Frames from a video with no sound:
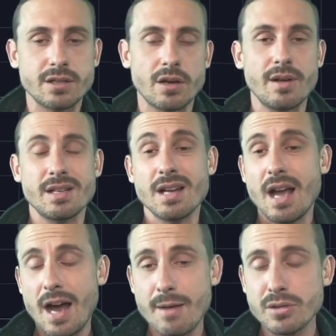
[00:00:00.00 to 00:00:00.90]
So it's
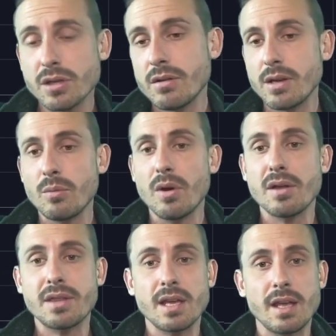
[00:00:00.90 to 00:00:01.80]
absolutely
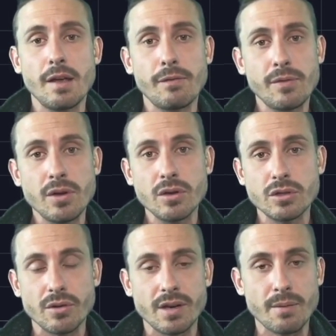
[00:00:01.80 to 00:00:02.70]
worth it if you're
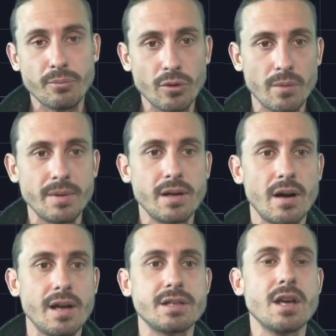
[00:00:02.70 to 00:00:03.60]
doing it properly,
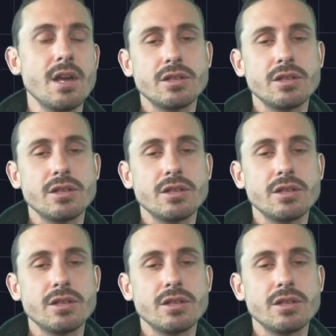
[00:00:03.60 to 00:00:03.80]
guys.